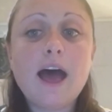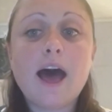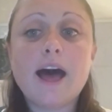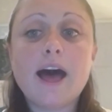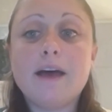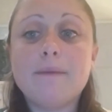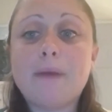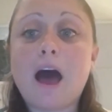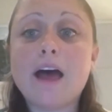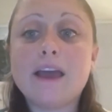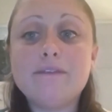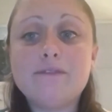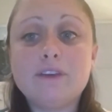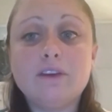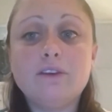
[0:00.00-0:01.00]

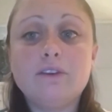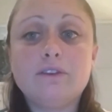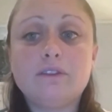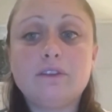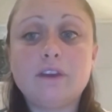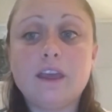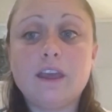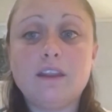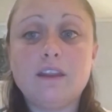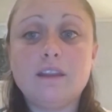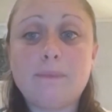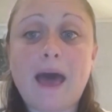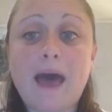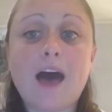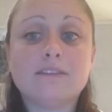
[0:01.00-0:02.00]
I've used in the
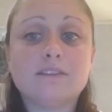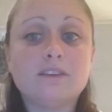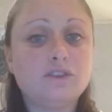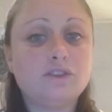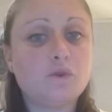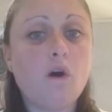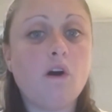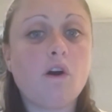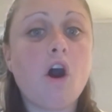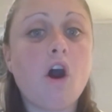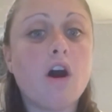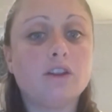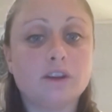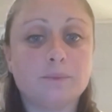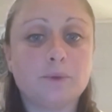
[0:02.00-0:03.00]
past a tool
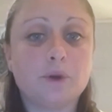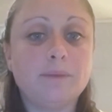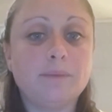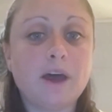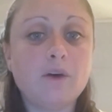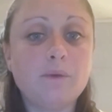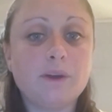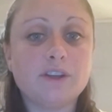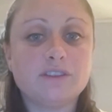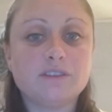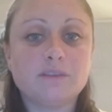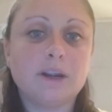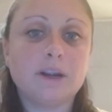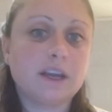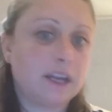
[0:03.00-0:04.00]
called Aprimo, which is
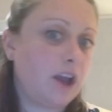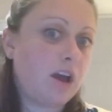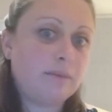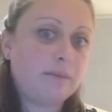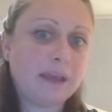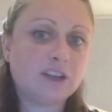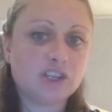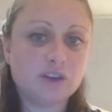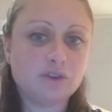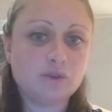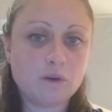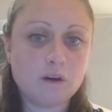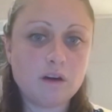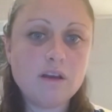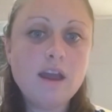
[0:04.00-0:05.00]
a marketing automation
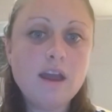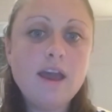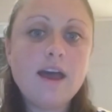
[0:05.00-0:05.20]
tool.